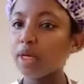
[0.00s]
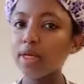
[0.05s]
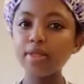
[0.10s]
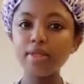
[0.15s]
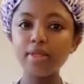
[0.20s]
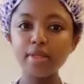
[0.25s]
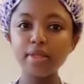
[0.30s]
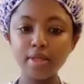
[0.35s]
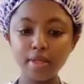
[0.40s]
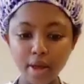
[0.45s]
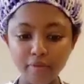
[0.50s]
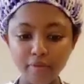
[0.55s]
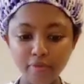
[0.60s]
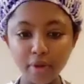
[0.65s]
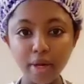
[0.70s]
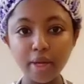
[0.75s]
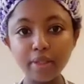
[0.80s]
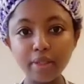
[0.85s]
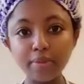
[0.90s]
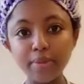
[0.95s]
next thing,
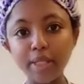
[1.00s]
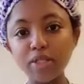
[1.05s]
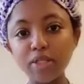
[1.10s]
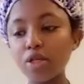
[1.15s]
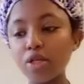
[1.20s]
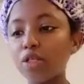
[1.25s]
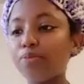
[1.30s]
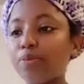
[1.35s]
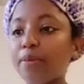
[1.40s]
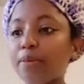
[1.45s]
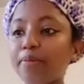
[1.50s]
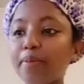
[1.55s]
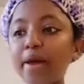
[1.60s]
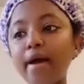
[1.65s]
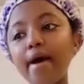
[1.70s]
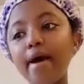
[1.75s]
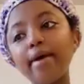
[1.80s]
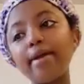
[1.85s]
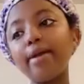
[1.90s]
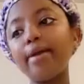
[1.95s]
after adding my scotch
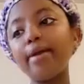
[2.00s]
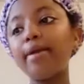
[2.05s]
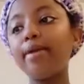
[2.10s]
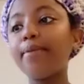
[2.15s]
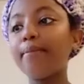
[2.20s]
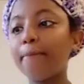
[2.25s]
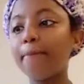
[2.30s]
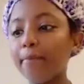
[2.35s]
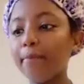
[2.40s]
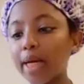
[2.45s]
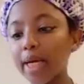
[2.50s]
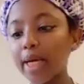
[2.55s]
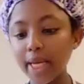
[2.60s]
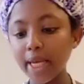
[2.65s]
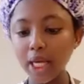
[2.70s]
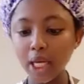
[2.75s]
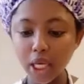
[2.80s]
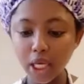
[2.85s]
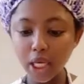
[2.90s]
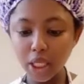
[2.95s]
pepper and
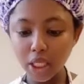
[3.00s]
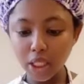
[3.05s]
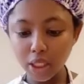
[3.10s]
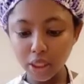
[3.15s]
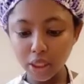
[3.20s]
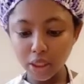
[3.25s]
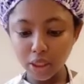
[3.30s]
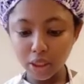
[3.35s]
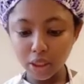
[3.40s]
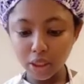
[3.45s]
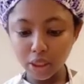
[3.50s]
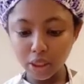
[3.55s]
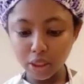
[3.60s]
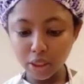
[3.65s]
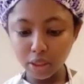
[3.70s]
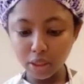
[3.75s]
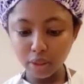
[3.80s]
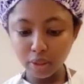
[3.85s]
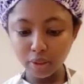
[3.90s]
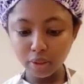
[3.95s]
my
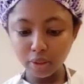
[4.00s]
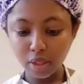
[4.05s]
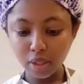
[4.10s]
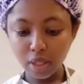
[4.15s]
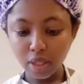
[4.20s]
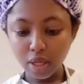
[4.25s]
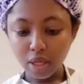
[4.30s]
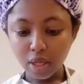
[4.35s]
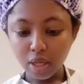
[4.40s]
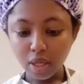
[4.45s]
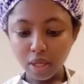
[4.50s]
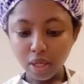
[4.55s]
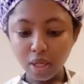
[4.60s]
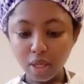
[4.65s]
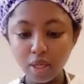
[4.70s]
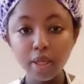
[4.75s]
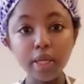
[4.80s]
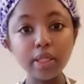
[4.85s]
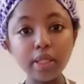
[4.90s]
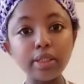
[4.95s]
onion,
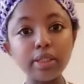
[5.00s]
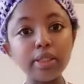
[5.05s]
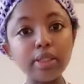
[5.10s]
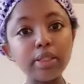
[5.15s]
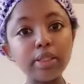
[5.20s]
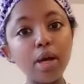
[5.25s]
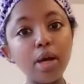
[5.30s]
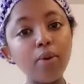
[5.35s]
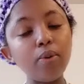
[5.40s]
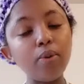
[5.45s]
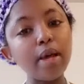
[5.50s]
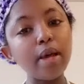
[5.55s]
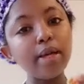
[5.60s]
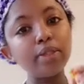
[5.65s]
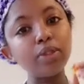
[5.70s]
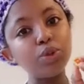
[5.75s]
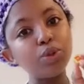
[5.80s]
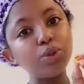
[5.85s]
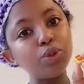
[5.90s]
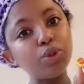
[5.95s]
next thing I would like
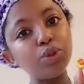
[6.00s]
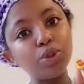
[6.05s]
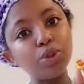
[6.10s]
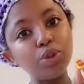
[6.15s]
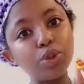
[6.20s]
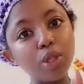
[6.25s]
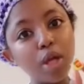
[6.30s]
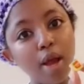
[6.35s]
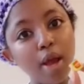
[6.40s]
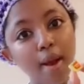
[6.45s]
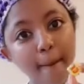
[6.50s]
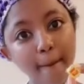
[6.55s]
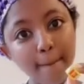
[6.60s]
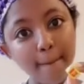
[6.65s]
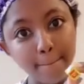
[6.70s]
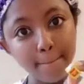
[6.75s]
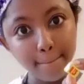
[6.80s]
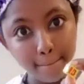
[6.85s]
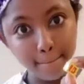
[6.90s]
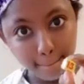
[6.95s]
to use
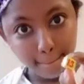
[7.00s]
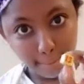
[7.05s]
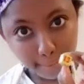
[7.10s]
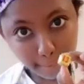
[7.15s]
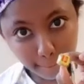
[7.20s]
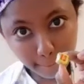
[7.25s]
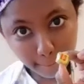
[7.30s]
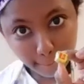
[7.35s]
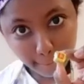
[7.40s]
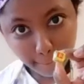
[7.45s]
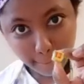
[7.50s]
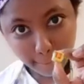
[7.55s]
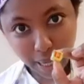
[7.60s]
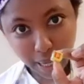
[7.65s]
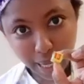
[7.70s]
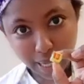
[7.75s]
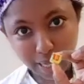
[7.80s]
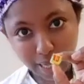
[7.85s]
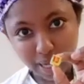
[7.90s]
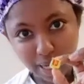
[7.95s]

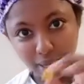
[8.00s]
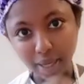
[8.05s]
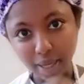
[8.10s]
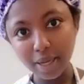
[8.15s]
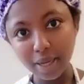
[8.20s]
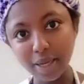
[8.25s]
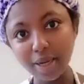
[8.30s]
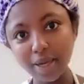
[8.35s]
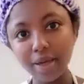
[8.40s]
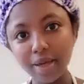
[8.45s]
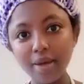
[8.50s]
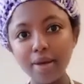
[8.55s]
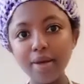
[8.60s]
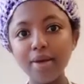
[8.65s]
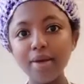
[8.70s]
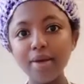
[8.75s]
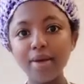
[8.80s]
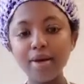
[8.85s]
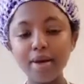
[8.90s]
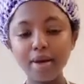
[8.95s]
Maggi.
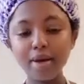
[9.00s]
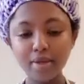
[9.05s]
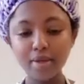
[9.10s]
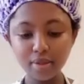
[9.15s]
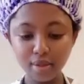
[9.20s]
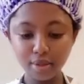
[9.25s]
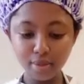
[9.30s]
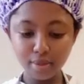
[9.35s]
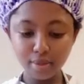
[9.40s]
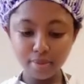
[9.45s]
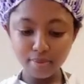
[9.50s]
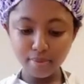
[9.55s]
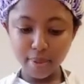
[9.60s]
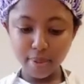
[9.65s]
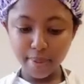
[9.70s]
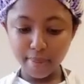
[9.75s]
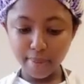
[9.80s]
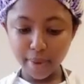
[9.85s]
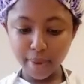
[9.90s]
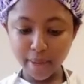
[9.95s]
Add
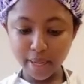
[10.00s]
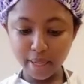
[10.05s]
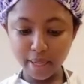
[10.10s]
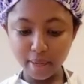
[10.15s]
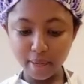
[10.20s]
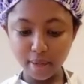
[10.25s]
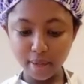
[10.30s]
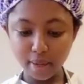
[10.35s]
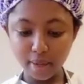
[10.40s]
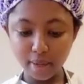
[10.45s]
my Maggi.